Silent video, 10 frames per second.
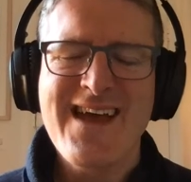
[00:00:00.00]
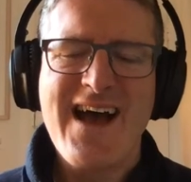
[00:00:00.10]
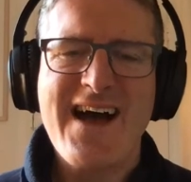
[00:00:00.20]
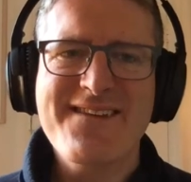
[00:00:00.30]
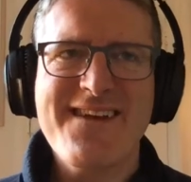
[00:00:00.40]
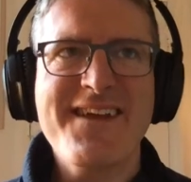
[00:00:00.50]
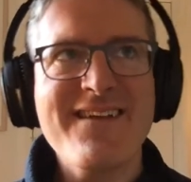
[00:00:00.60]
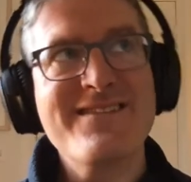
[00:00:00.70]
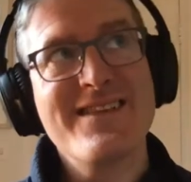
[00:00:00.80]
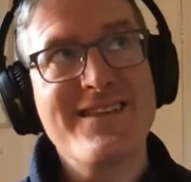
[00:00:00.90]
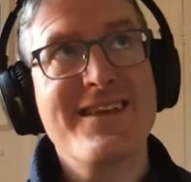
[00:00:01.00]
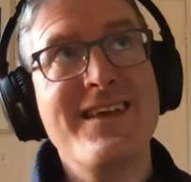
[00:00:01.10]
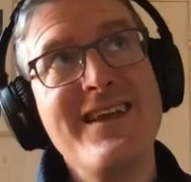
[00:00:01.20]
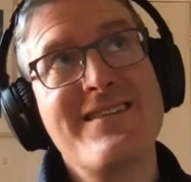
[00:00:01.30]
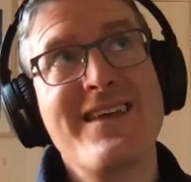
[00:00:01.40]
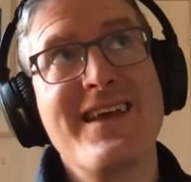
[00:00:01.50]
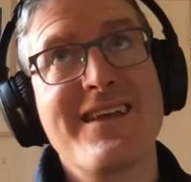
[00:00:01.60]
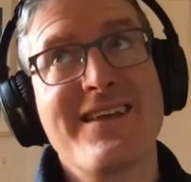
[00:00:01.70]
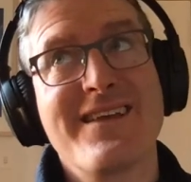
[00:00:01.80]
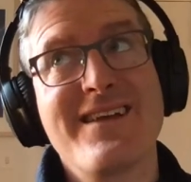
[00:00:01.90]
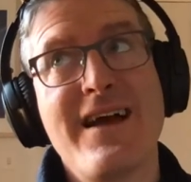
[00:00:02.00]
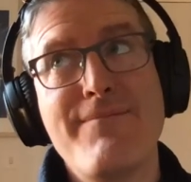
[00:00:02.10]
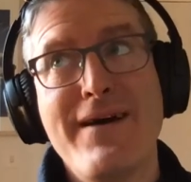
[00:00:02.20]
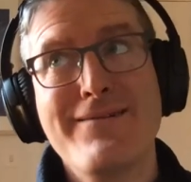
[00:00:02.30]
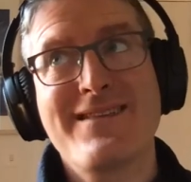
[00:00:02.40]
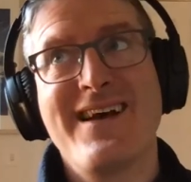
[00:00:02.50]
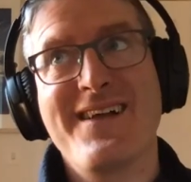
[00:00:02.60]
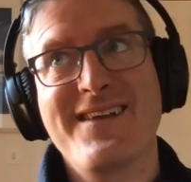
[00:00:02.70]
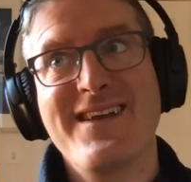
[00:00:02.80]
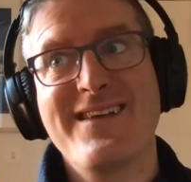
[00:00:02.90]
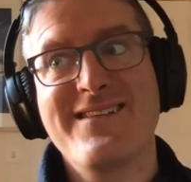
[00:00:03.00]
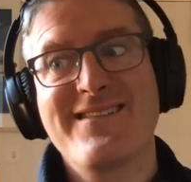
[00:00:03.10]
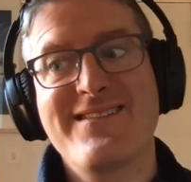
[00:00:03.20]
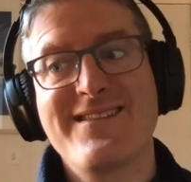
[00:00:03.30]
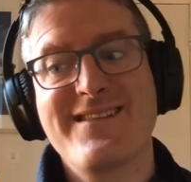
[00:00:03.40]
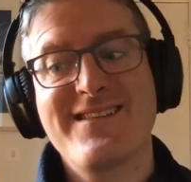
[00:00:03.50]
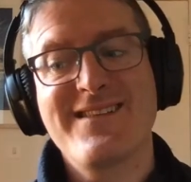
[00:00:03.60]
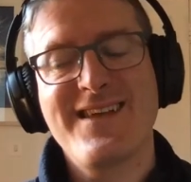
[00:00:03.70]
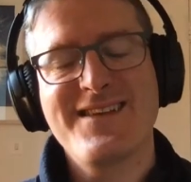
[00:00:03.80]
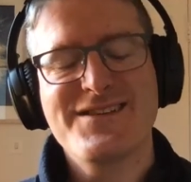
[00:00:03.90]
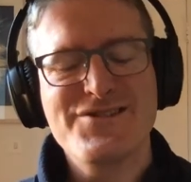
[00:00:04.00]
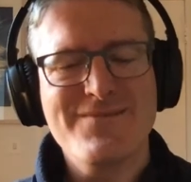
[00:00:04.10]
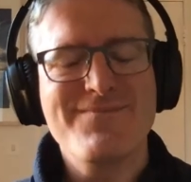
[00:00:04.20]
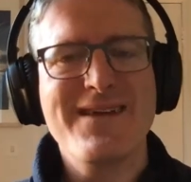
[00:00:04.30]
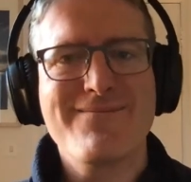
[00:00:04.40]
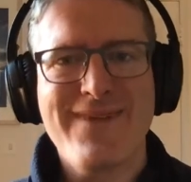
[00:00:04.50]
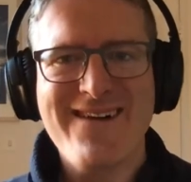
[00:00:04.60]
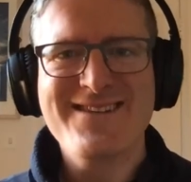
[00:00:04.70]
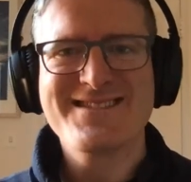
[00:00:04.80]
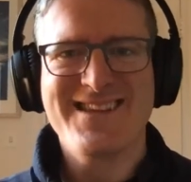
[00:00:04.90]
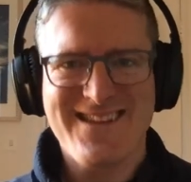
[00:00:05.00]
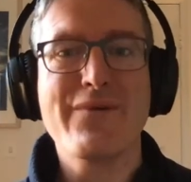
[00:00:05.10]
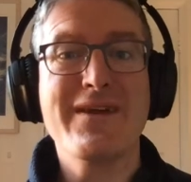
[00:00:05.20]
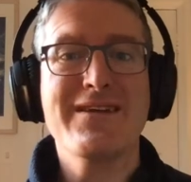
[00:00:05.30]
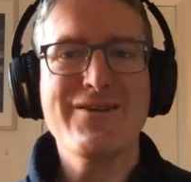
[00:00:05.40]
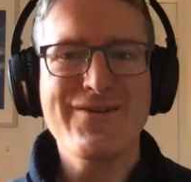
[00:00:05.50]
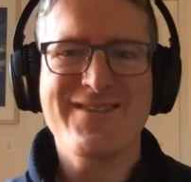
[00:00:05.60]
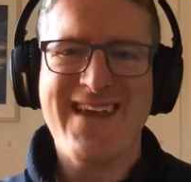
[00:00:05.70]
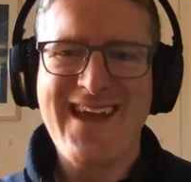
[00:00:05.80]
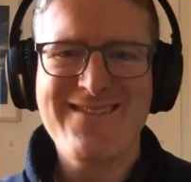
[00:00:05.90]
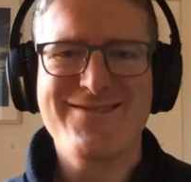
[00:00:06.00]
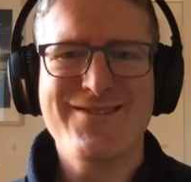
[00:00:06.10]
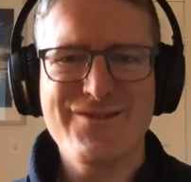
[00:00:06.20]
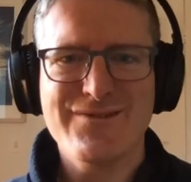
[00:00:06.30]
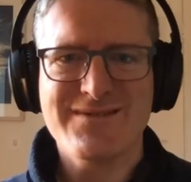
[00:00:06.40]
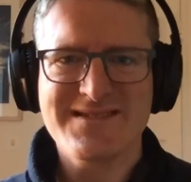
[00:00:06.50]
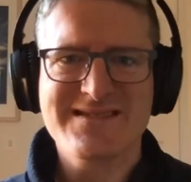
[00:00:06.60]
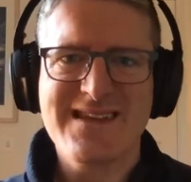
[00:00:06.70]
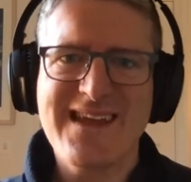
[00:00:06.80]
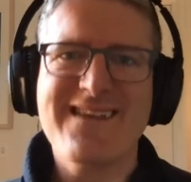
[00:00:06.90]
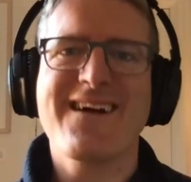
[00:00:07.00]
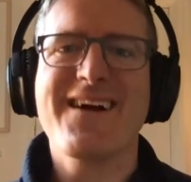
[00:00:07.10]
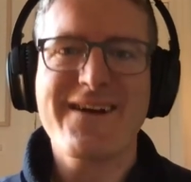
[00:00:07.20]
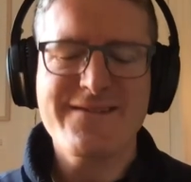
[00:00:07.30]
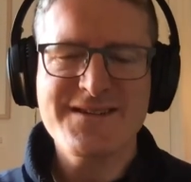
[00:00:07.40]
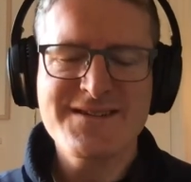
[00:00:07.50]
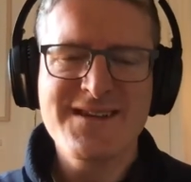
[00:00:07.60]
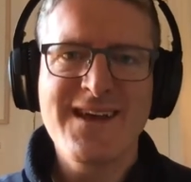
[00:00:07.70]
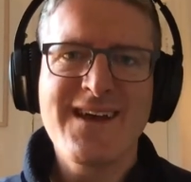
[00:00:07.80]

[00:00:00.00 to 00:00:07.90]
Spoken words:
And I guess that the key thing about that is that it shouldn't be embarrassing that we use extra tools in Irish